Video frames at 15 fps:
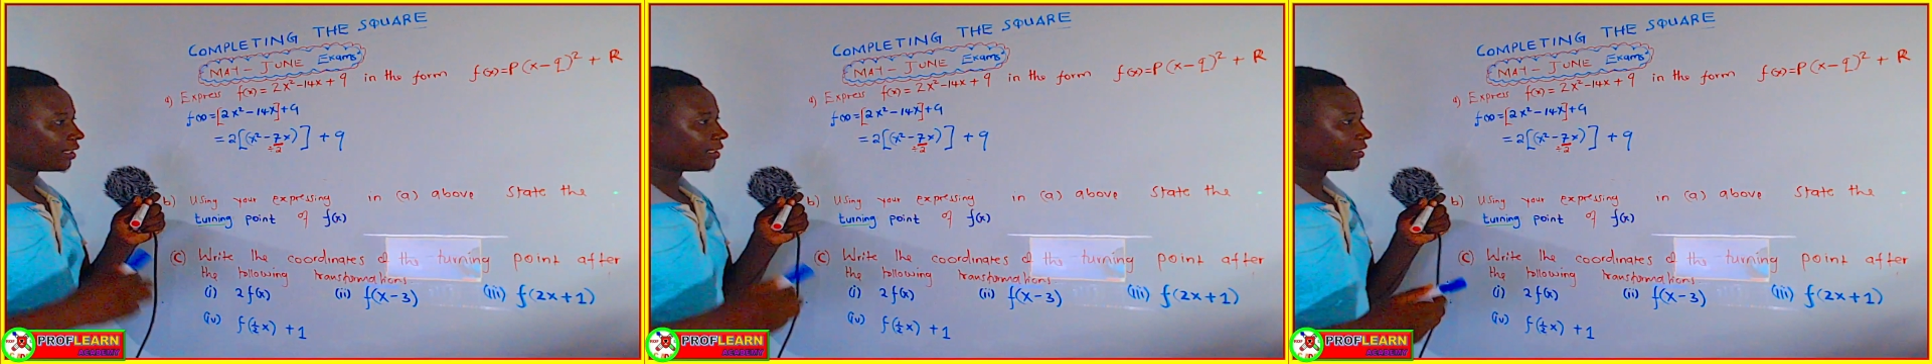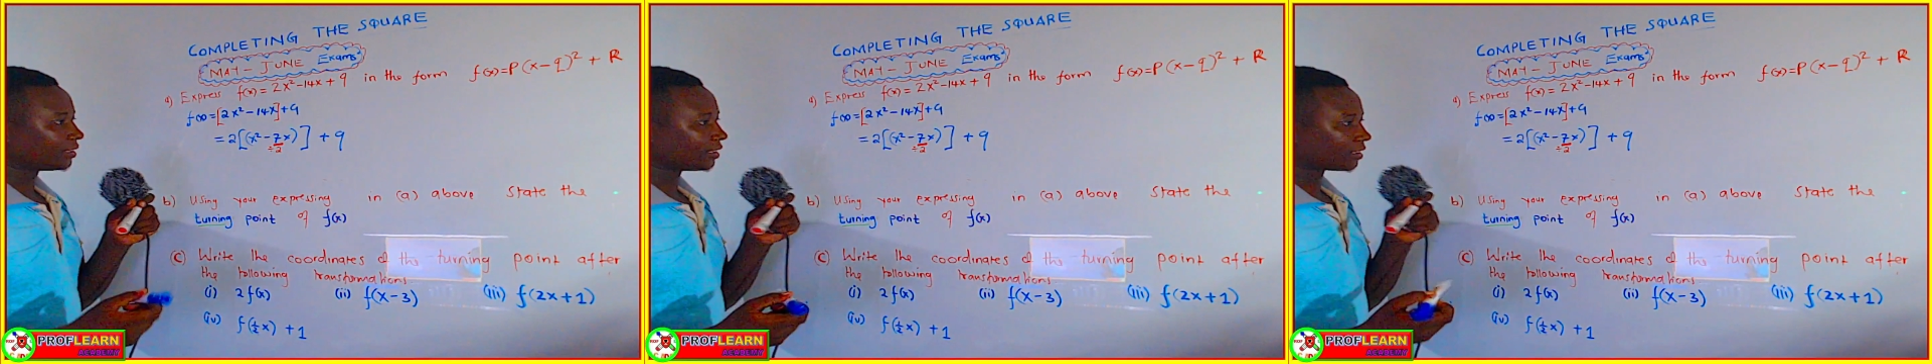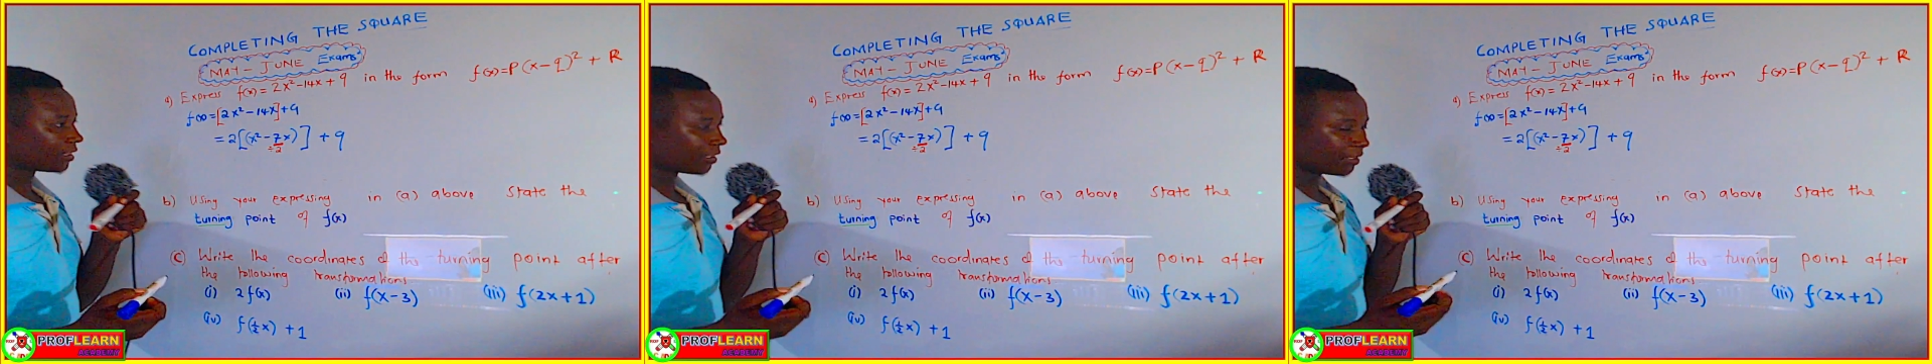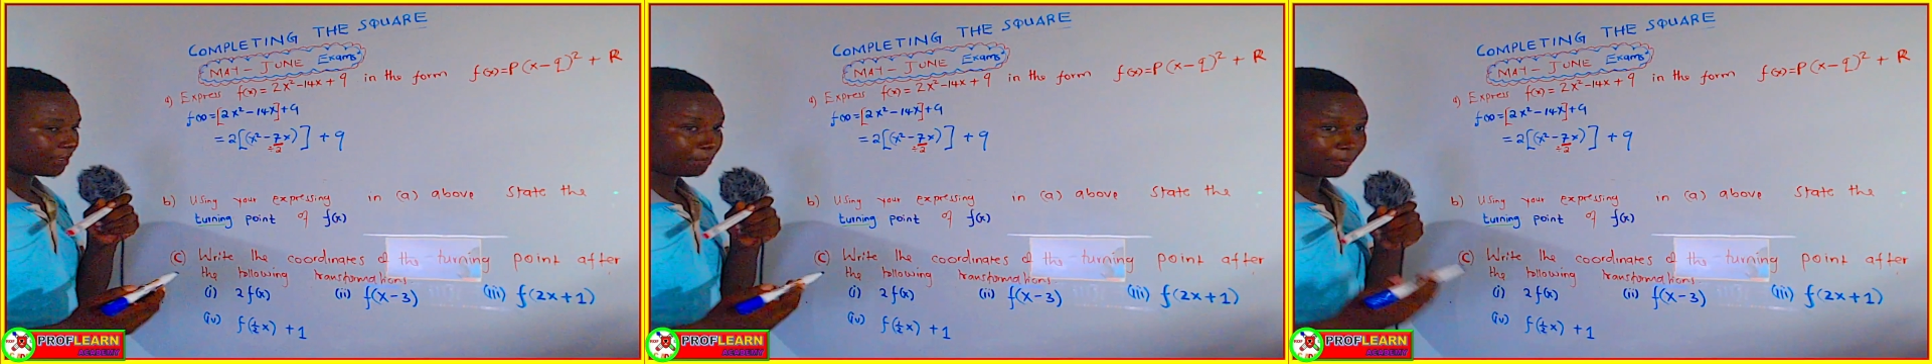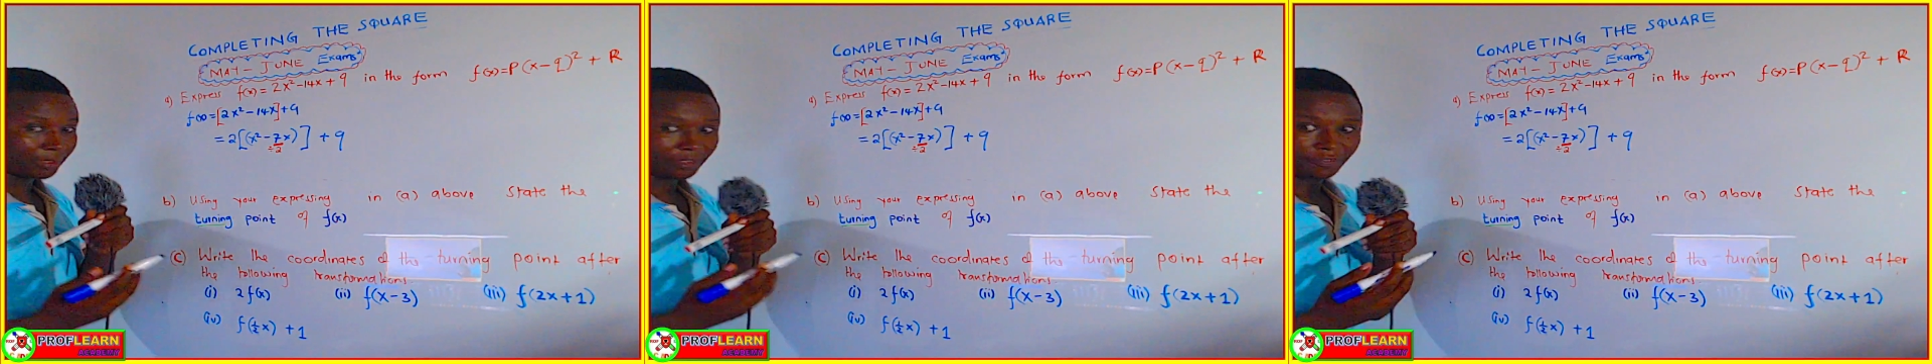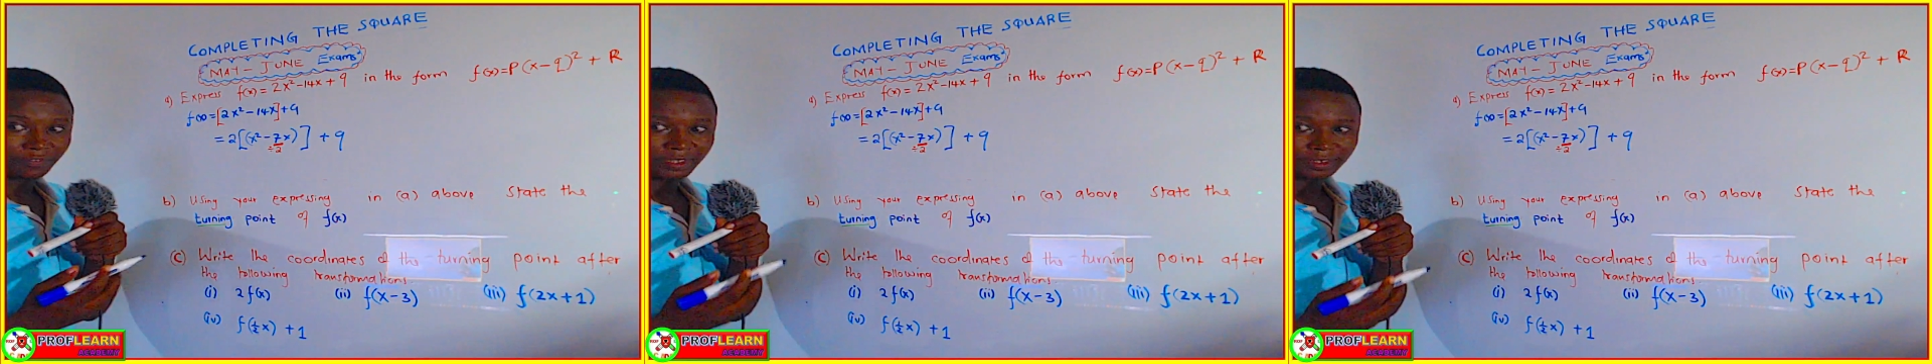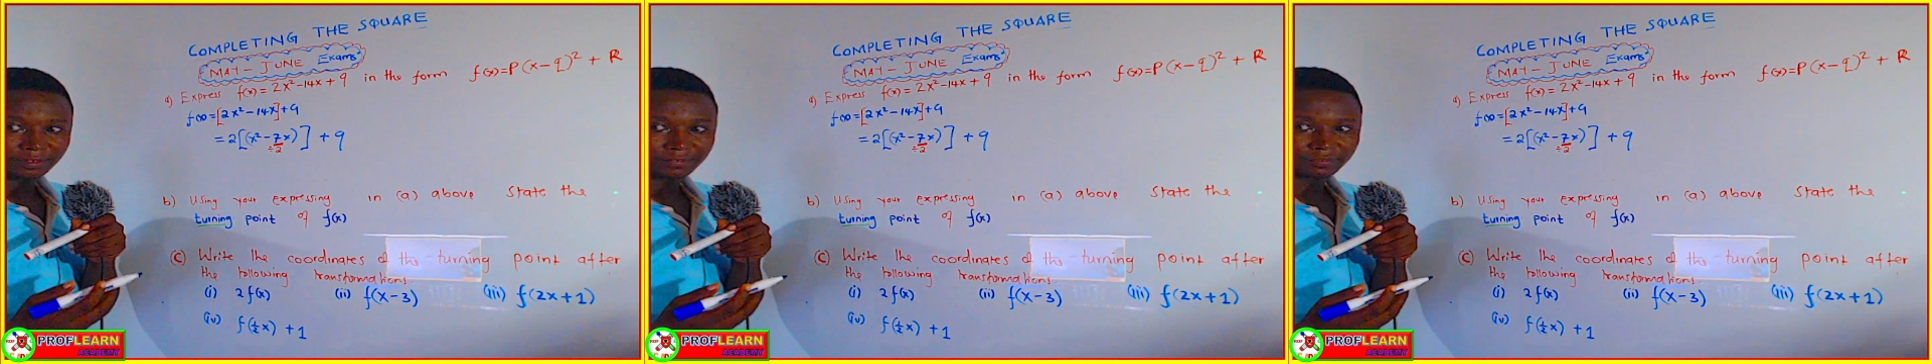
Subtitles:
this is 3.5.